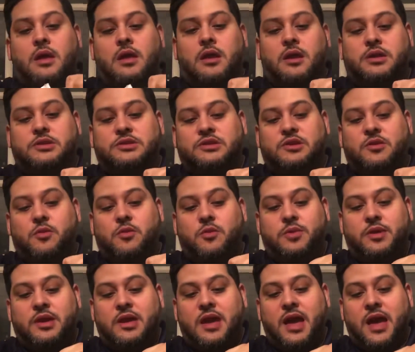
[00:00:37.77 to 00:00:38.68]
Let's see what
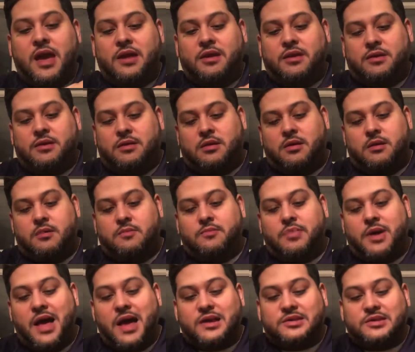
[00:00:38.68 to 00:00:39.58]
we got.
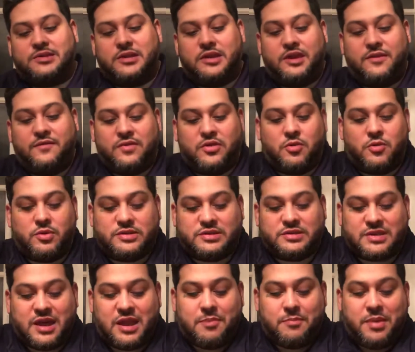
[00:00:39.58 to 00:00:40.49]
Unboxing, even though it's
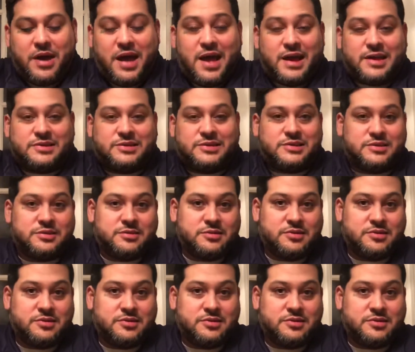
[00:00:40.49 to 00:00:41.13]
not a box.